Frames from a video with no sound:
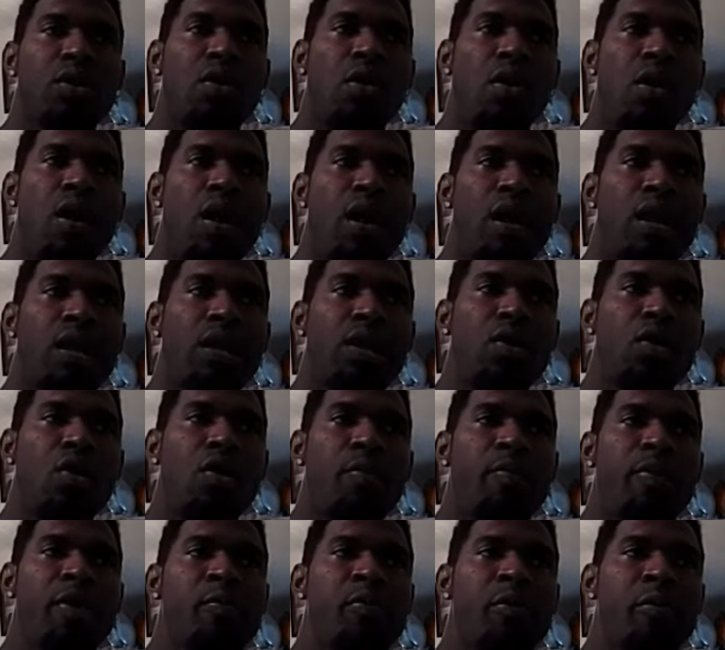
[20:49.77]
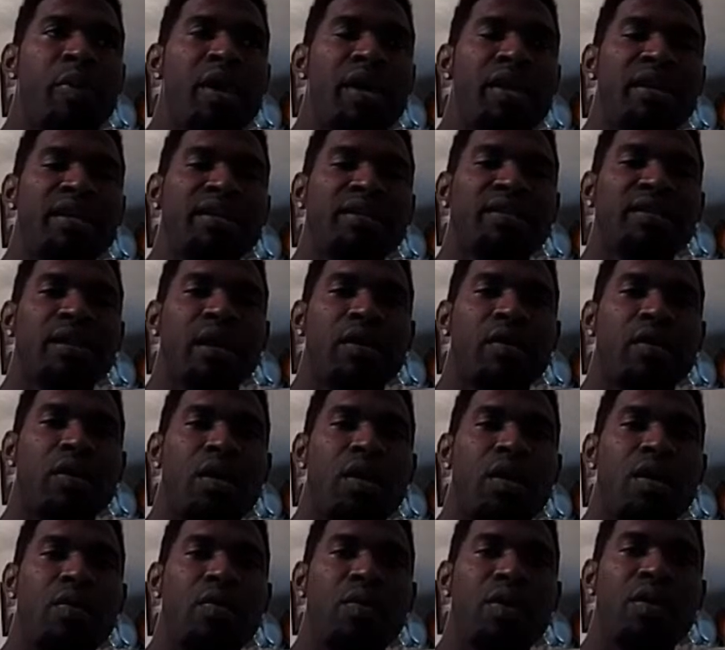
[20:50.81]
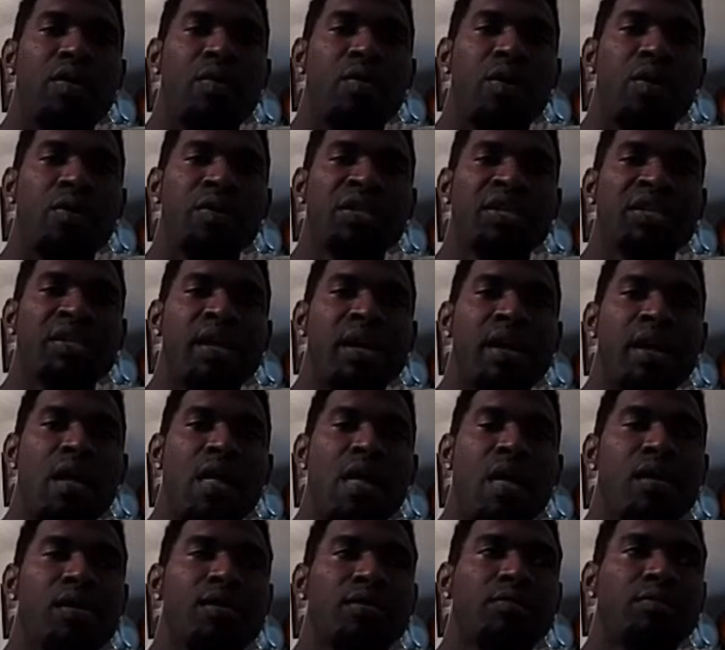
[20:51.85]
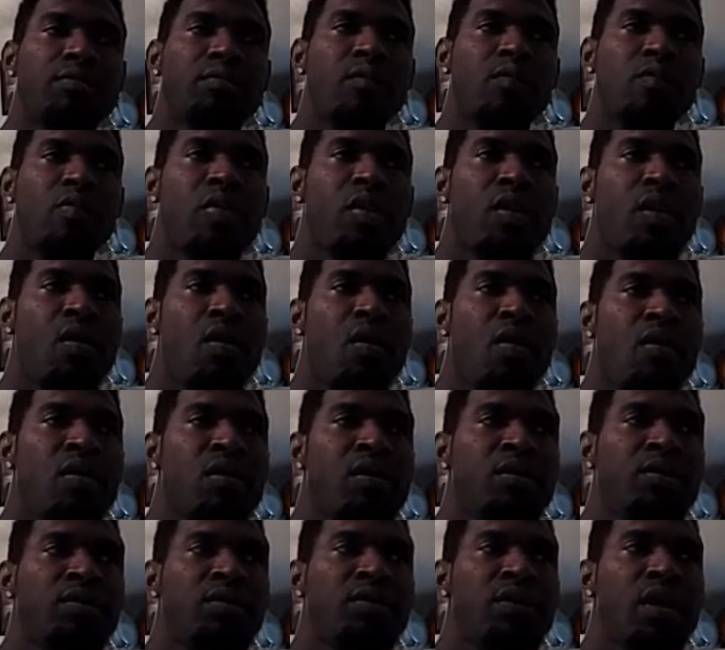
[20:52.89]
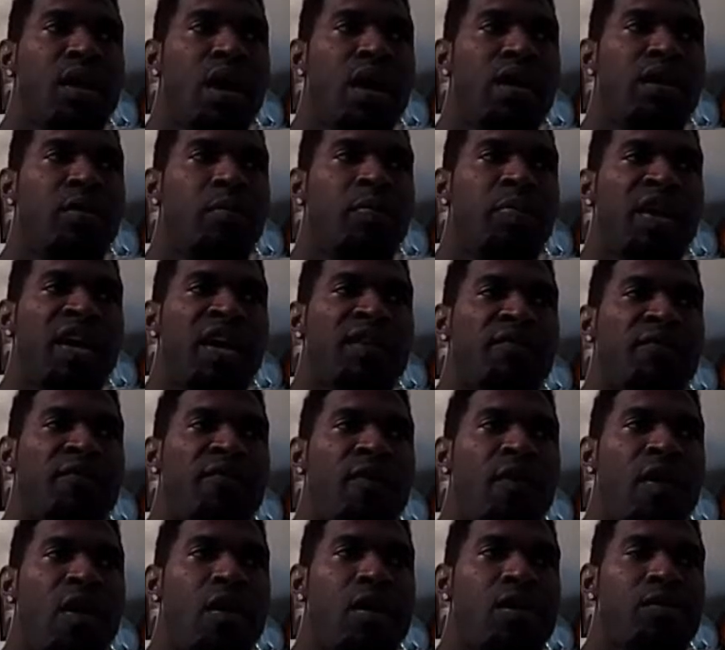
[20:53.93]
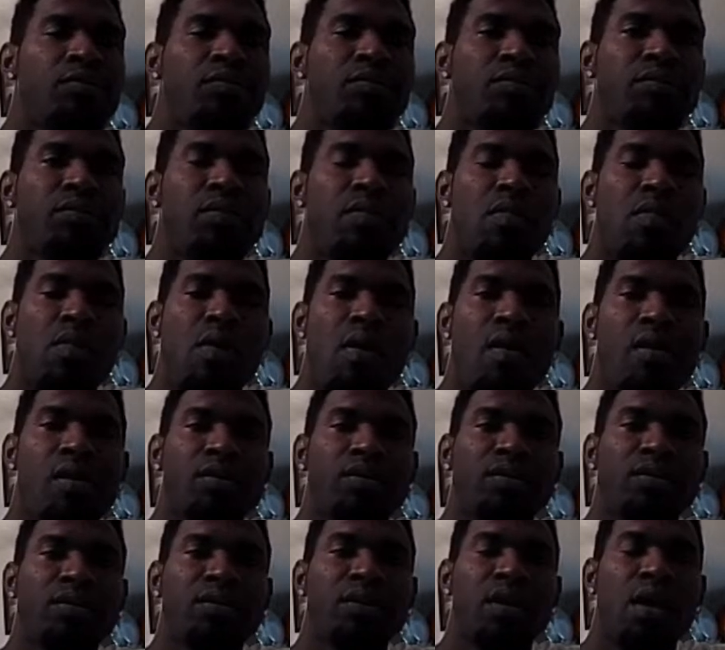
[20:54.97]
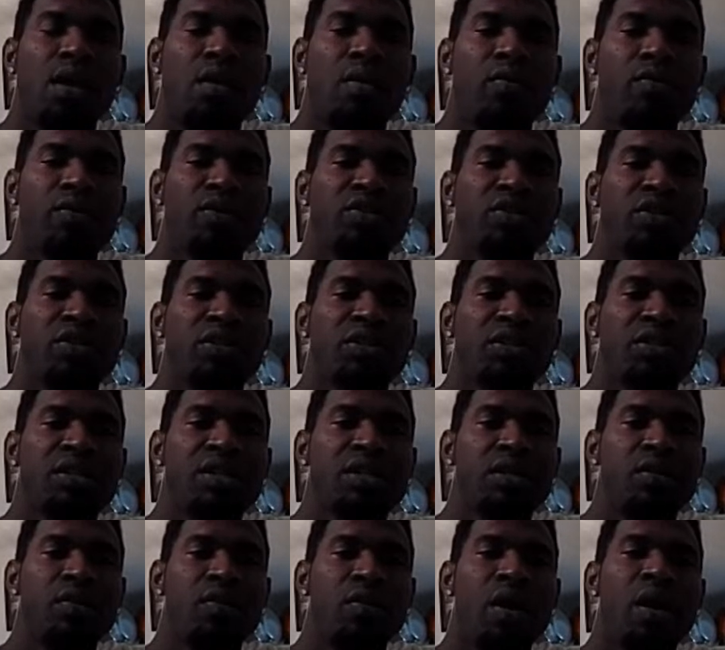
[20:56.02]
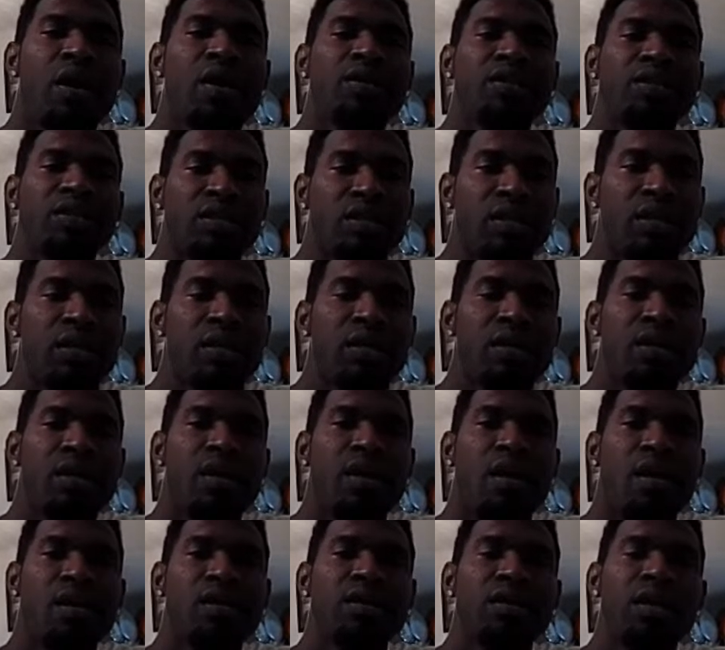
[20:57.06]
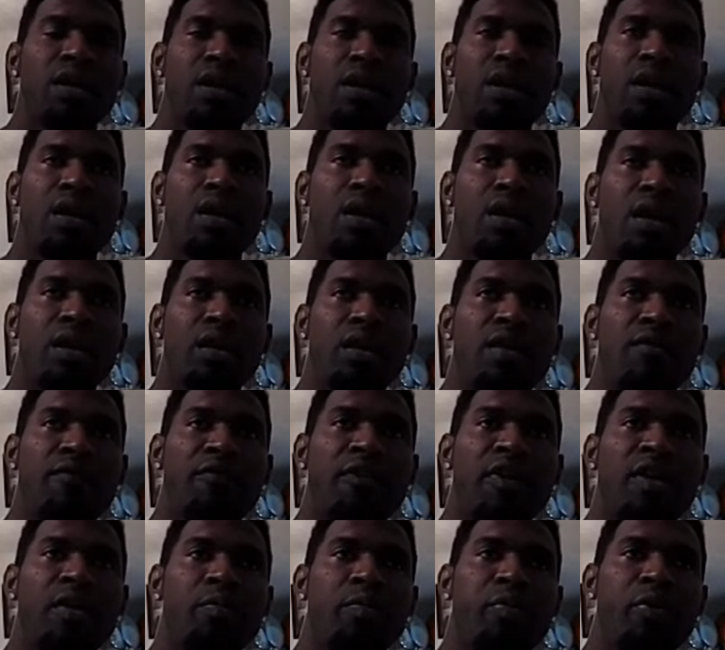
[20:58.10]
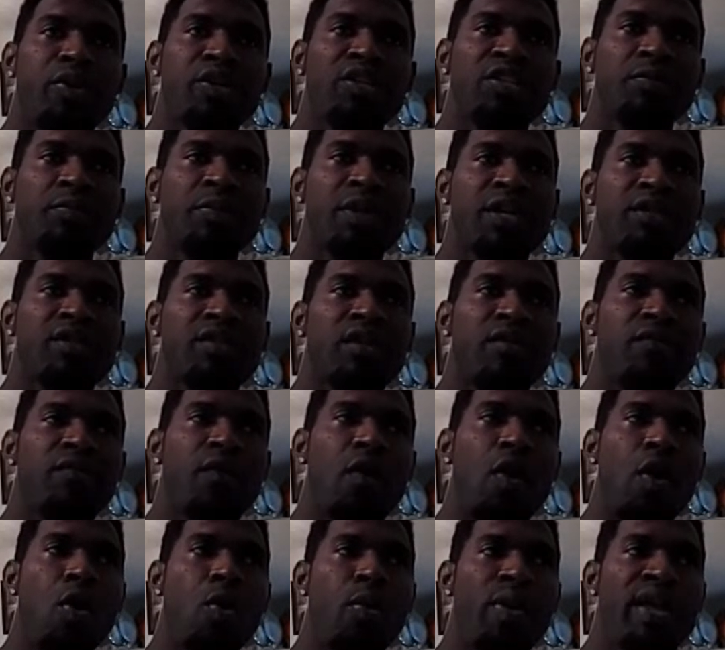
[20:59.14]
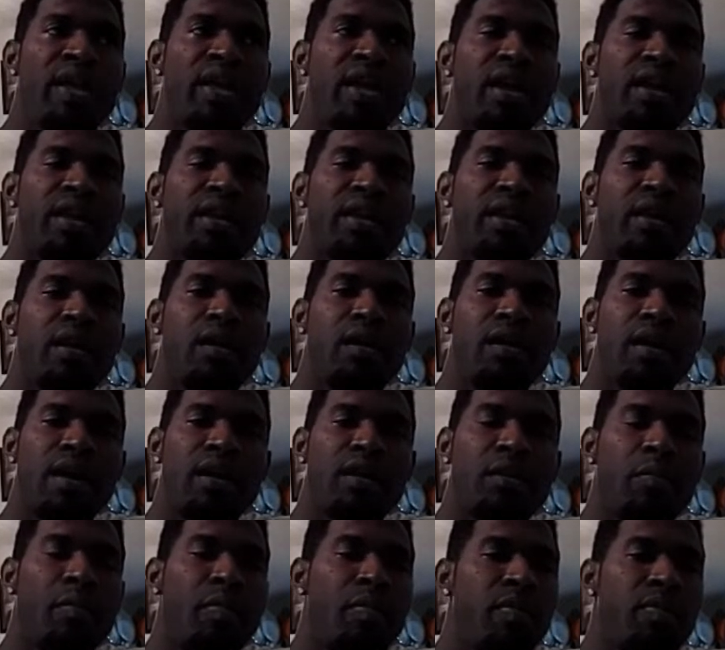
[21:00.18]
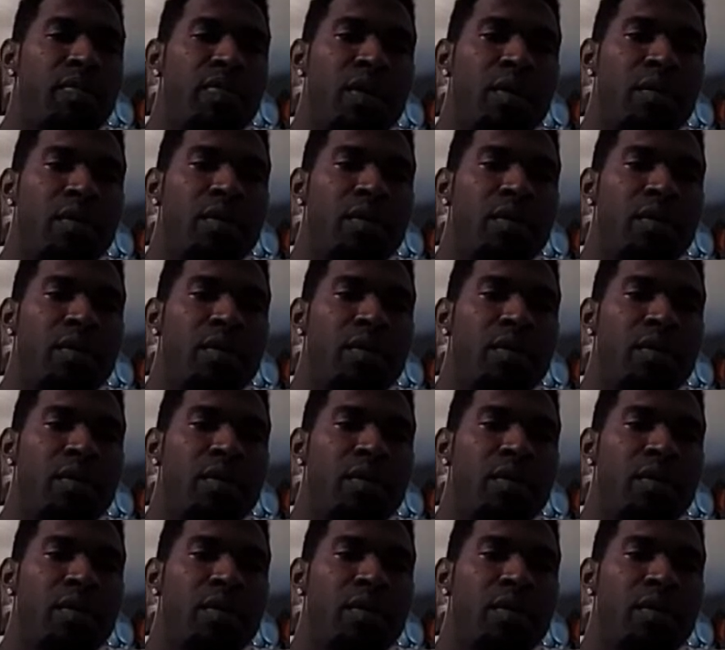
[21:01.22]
So although people may disagree with what we say, on the platform. We just still want to see in, in a different perspective how we get there at the,